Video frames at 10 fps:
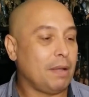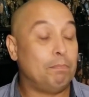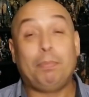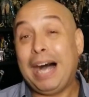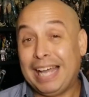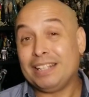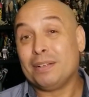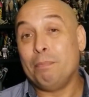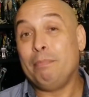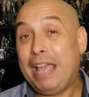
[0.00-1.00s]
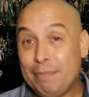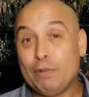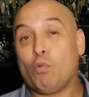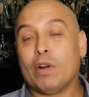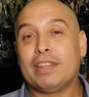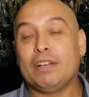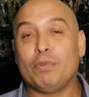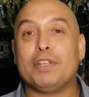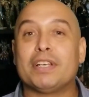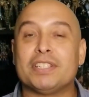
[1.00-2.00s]
but maybe worth it when
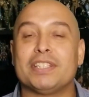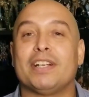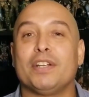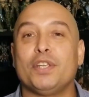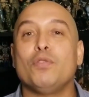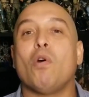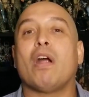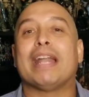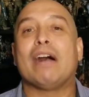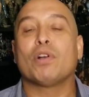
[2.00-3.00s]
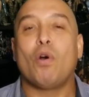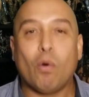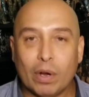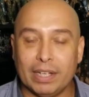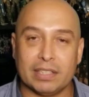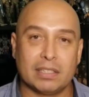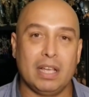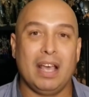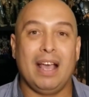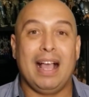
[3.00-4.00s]
you consider you are now cordless.
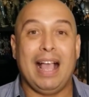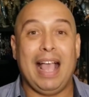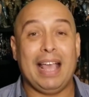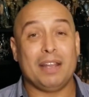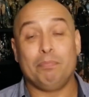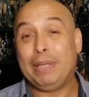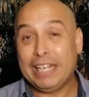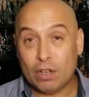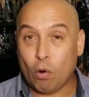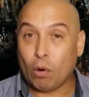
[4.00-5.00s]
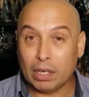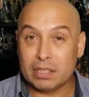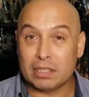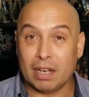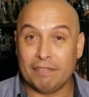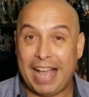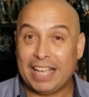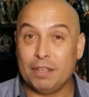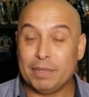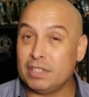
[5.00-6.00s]
And being cordless on a
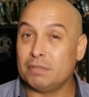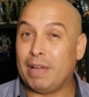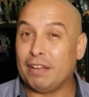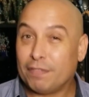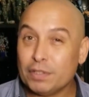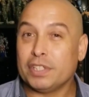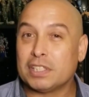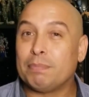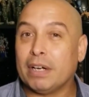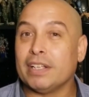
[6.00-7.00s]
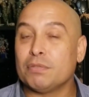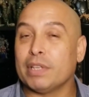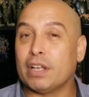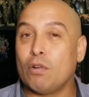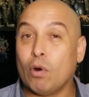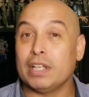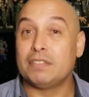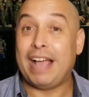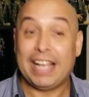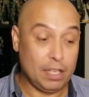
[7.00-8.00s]
vacuum, this is my first experience with a cordless
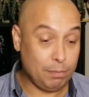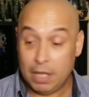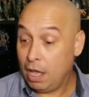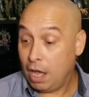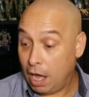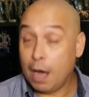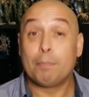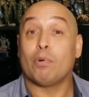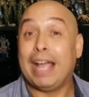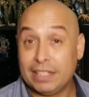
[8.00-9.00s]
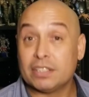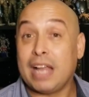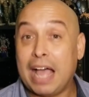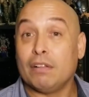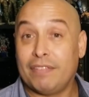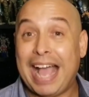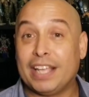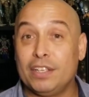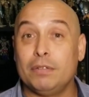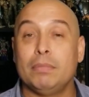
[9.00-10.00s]
vacuum, upright style
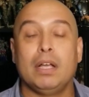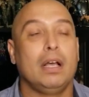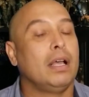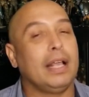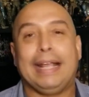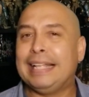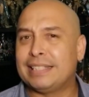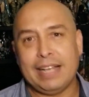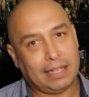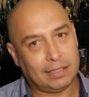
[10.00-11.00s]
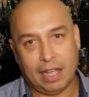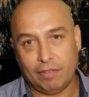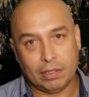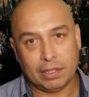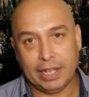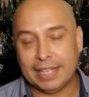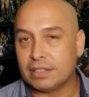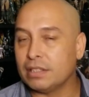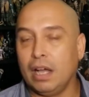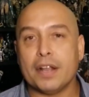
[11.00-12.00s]
vacuum. It's next level.
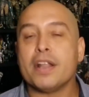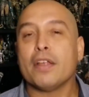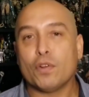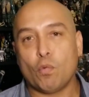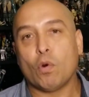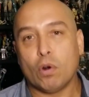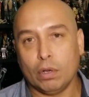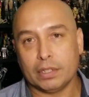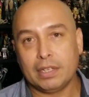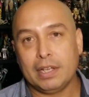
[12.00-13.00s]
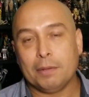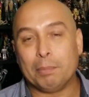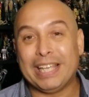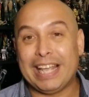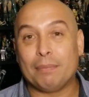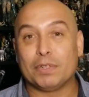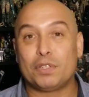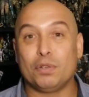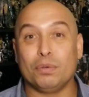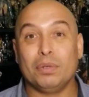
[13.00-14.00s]
It's another world, being able
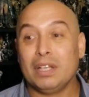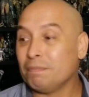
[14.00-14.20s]
to